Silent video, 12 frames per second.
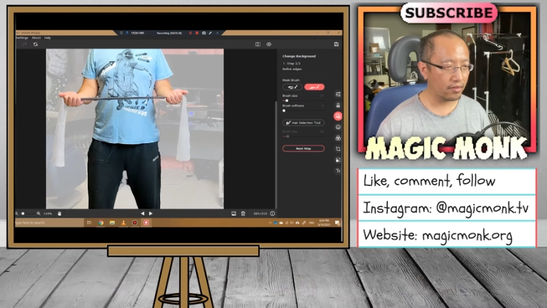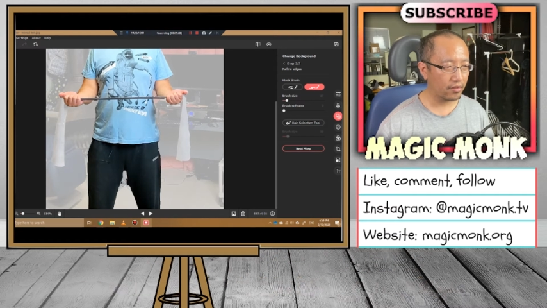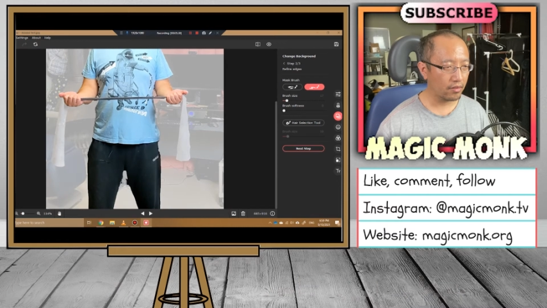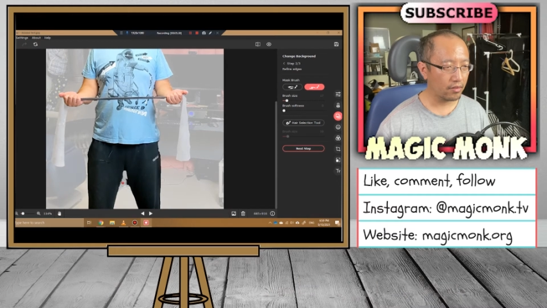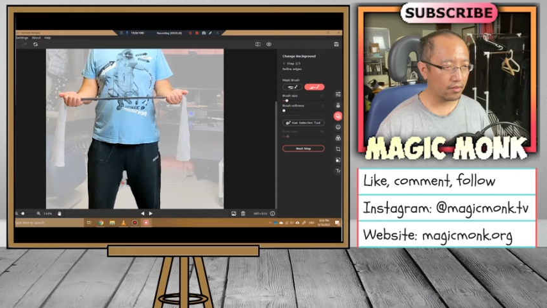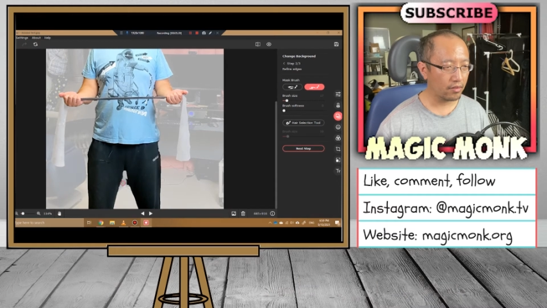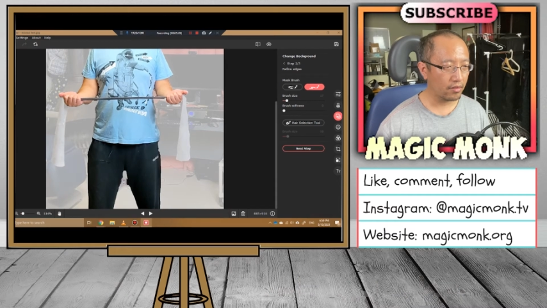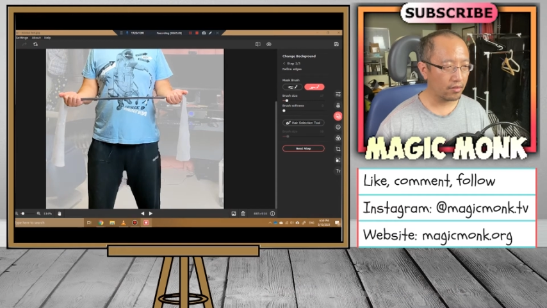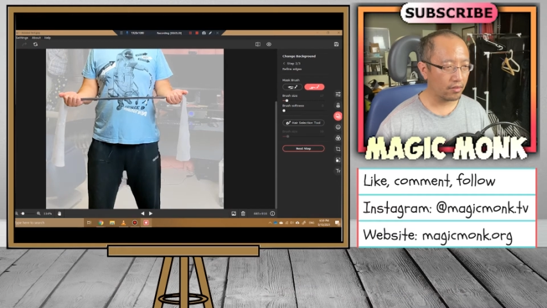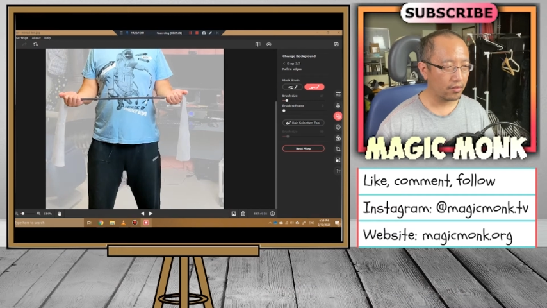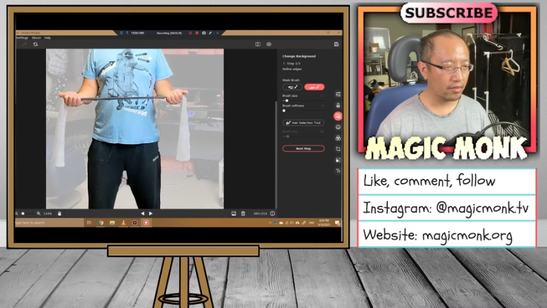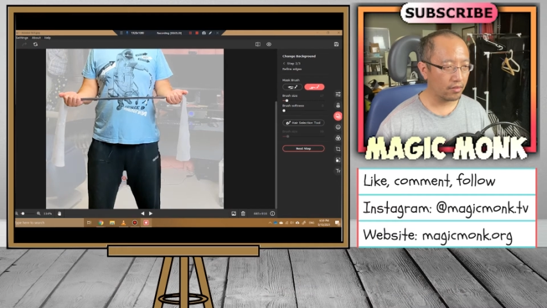
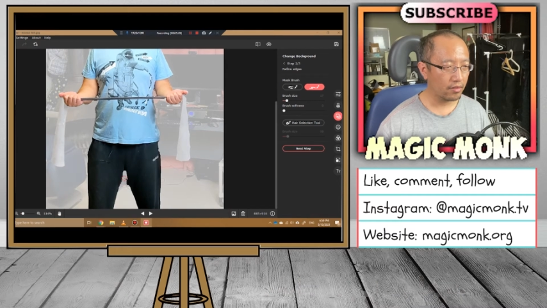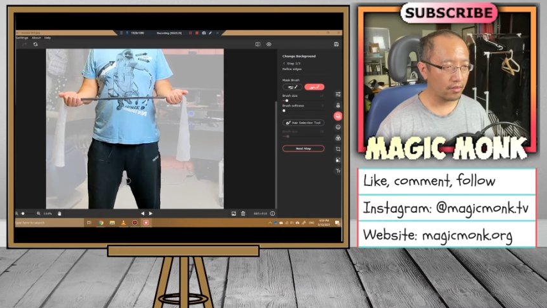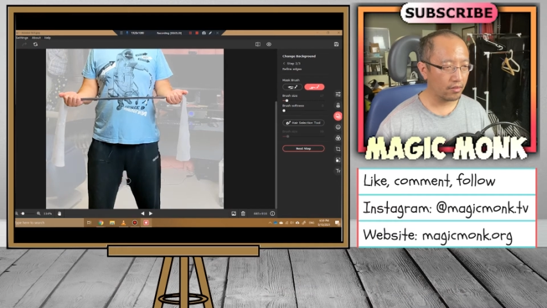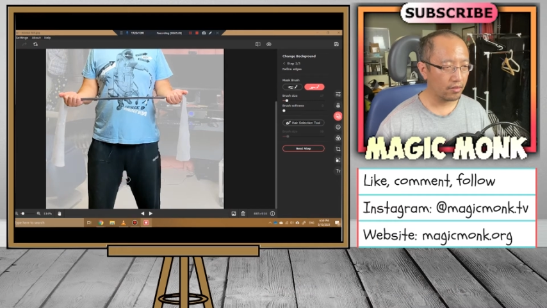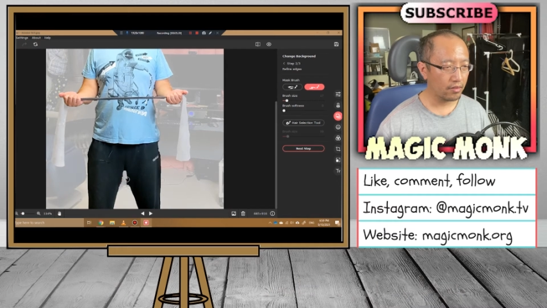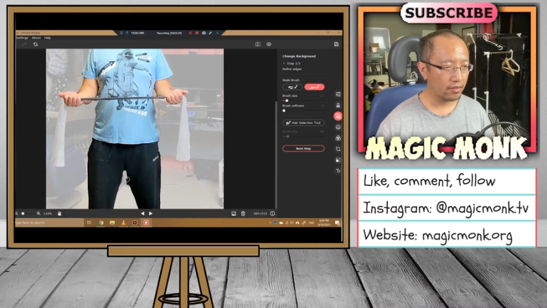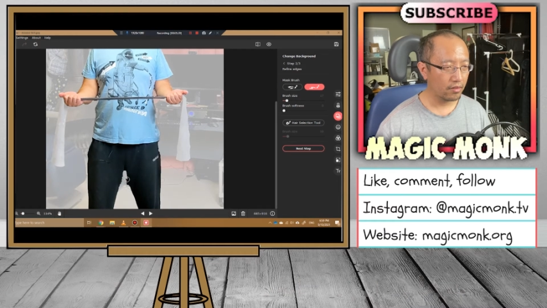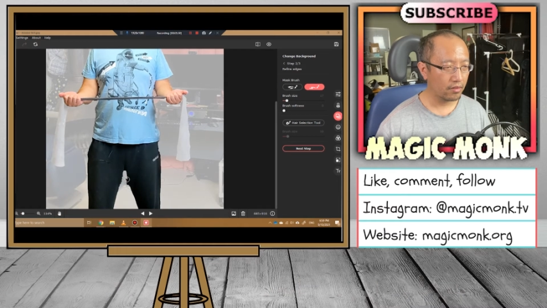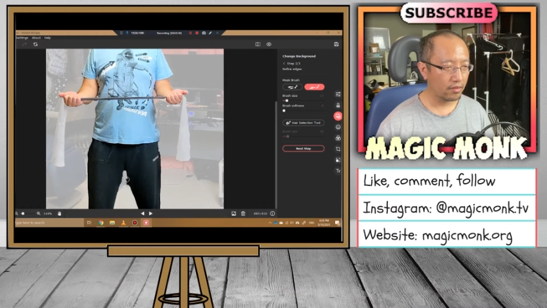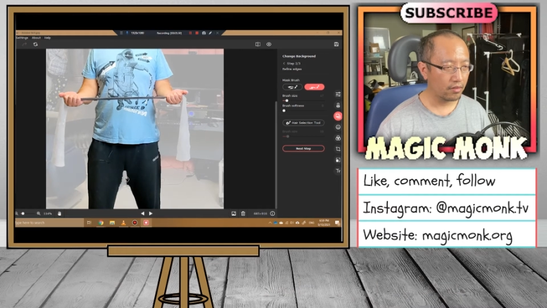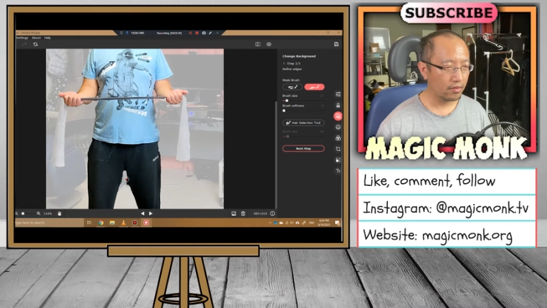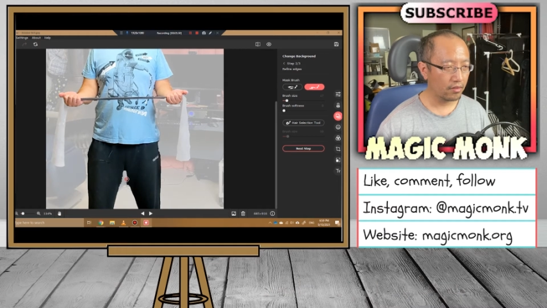
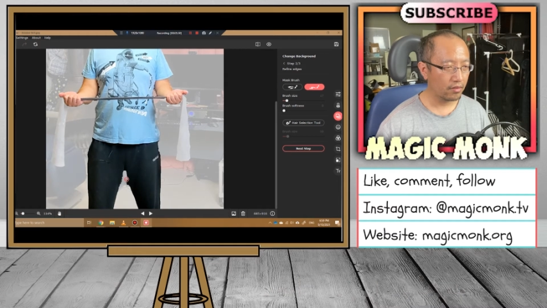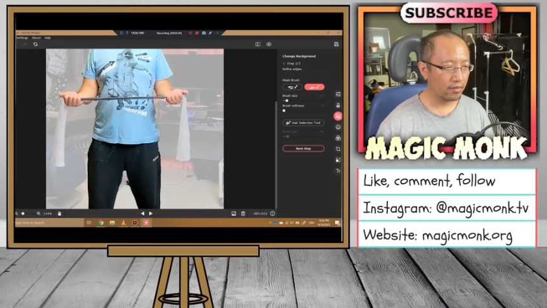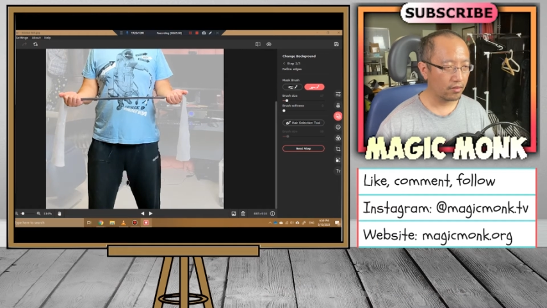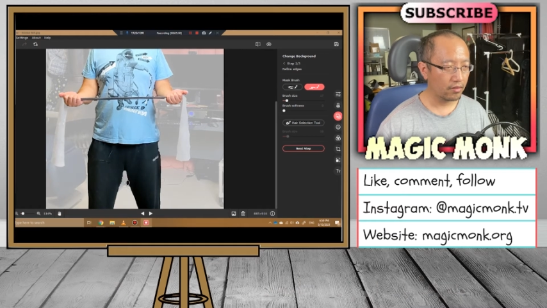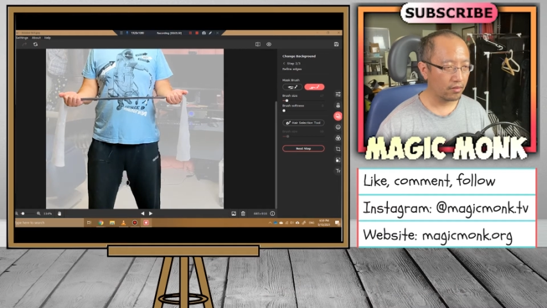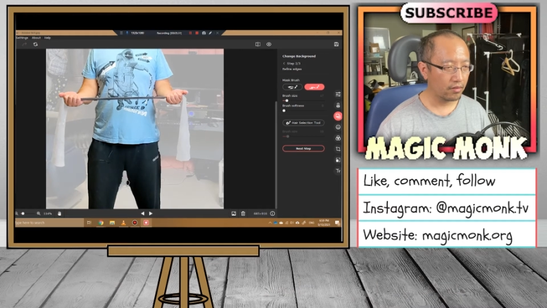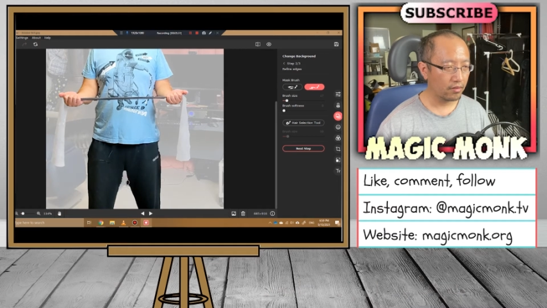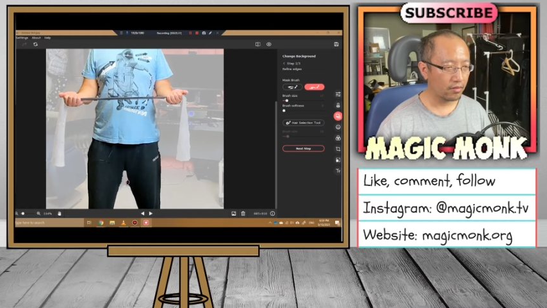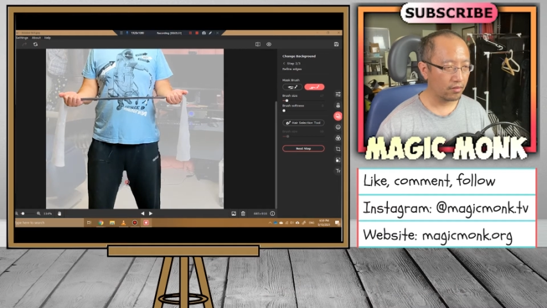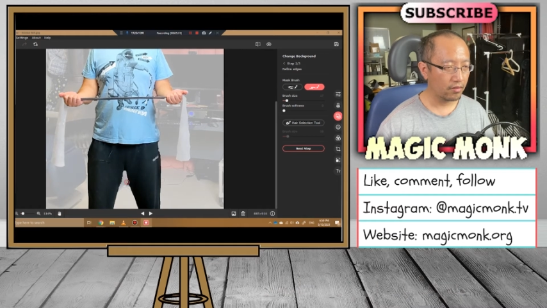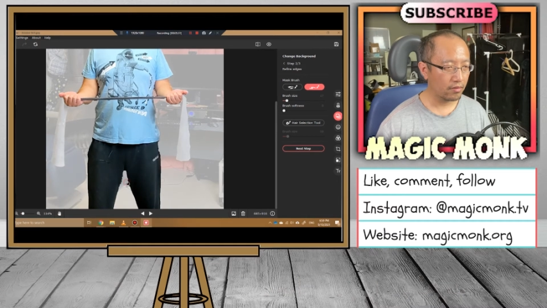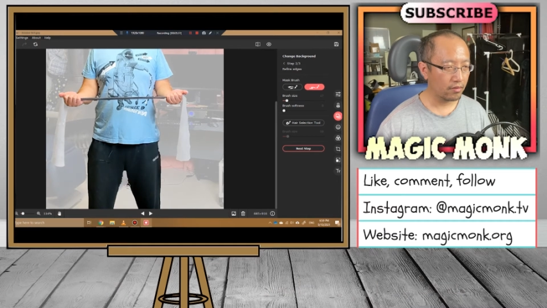
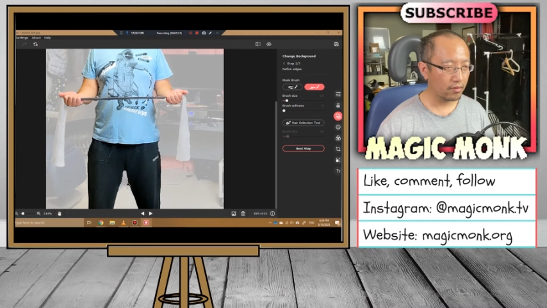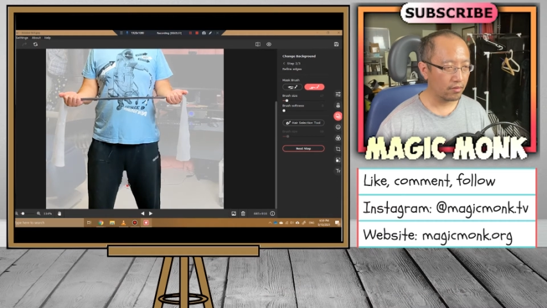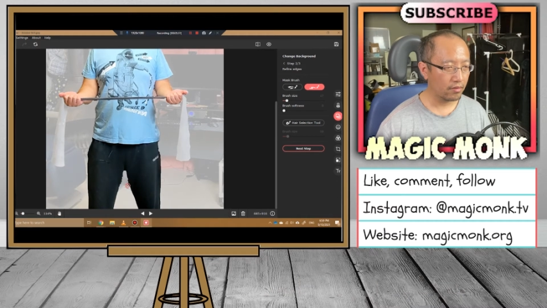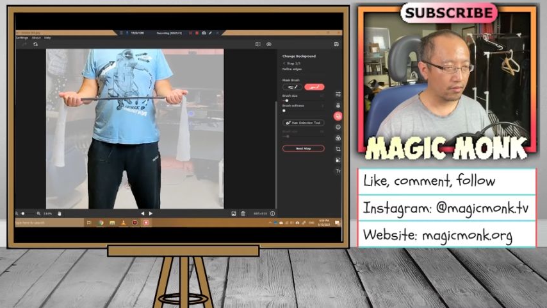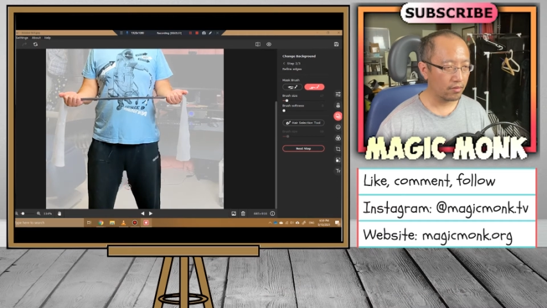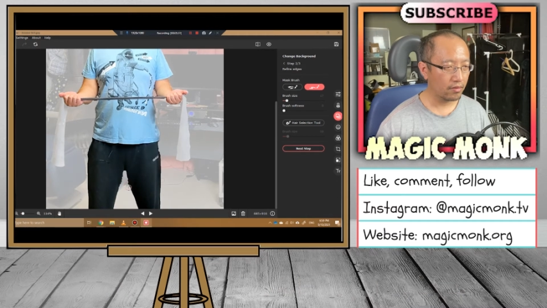No one is speaking in this clip.